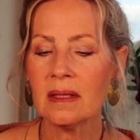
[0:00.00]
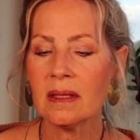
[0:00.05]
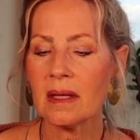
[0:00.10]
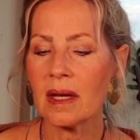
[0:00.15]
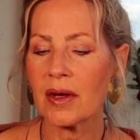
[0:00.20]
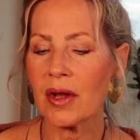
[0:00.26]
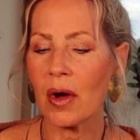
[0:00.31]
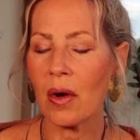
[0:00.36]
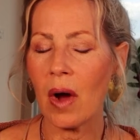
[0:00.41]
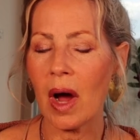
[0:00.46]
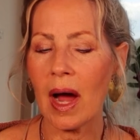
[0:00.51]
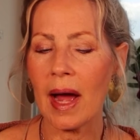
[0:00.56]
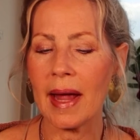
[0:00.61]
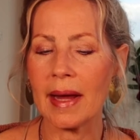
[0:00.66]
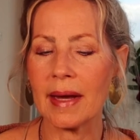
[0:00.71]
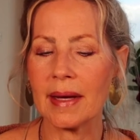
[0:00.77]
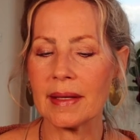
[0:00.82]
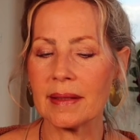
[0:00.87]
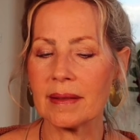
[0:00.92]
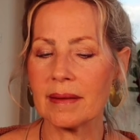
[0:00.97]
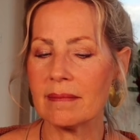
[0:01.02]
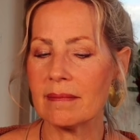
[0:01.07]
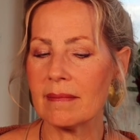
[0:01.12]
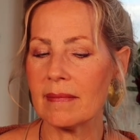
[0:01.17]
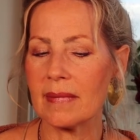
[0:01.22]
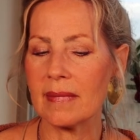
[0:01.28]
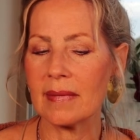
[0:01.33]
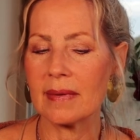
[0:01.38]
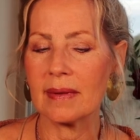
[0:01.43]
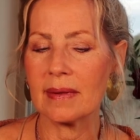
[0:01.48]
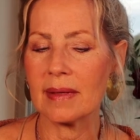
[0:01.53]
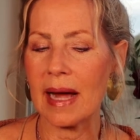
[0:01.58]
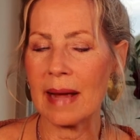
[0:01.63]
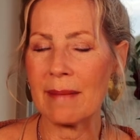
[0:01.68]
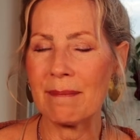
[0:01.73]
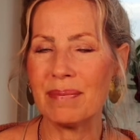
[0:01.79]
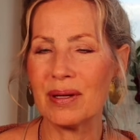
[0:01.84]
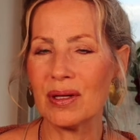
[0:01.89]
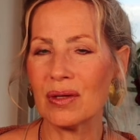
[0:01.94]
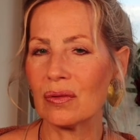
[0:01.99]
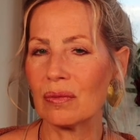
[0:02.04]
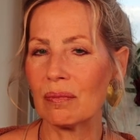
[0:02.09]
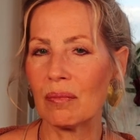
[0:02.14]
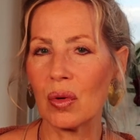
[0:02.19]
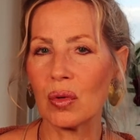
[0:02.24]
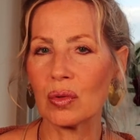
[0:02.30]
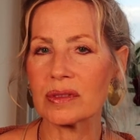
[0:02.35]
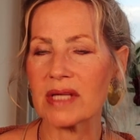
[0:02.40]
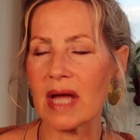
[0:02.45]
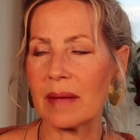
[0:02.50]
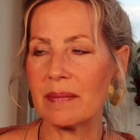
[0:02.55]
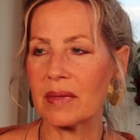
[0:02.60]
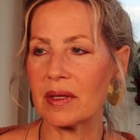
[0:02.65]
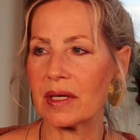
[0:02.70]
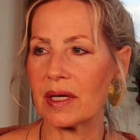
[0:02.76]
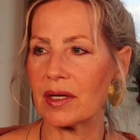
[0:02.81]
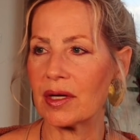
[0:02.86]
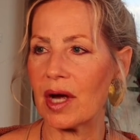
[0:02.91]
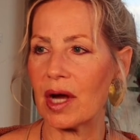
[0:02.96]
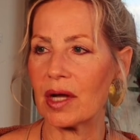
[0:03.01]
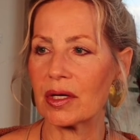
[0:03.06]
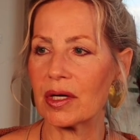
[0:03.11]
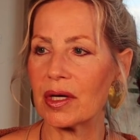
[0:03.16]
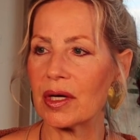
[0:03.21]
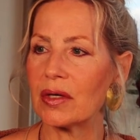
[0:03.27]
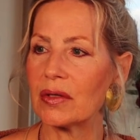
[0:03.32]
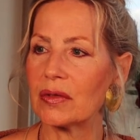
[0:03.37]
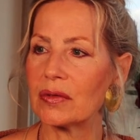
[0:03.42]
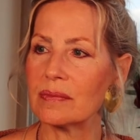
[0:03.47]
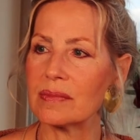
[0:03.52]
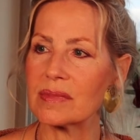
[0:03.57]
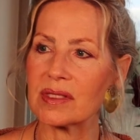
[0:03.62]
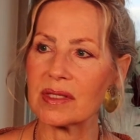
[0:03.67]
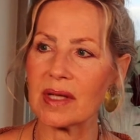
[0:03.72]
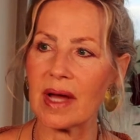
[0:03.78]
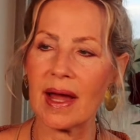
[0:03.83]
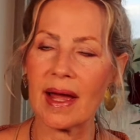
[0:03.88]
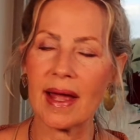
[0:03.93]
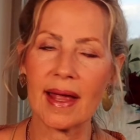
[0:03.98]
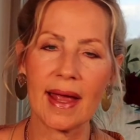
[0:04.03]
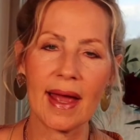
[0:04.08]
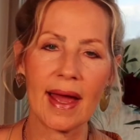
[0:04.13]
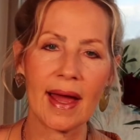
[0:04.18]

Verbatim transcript: you know, I I built multi-million dollar homes. I